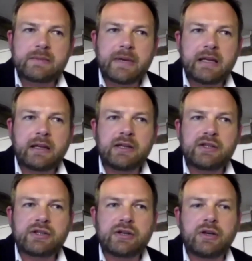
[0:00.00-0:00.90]
We've been
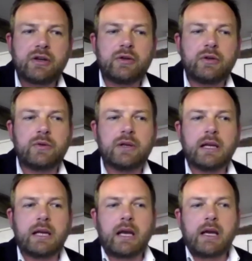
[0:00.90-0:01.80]
speaking
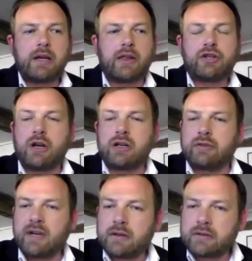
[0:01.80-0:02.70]
to
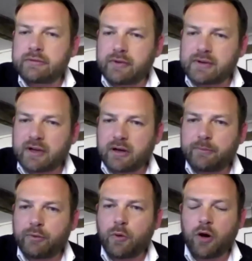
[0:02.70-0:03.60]
the Church of England,
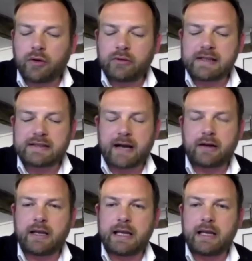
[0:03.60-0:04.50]
for example,
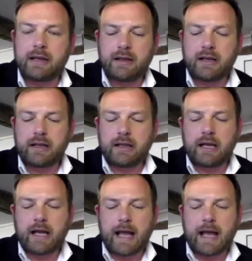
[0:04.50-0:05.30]
on exactly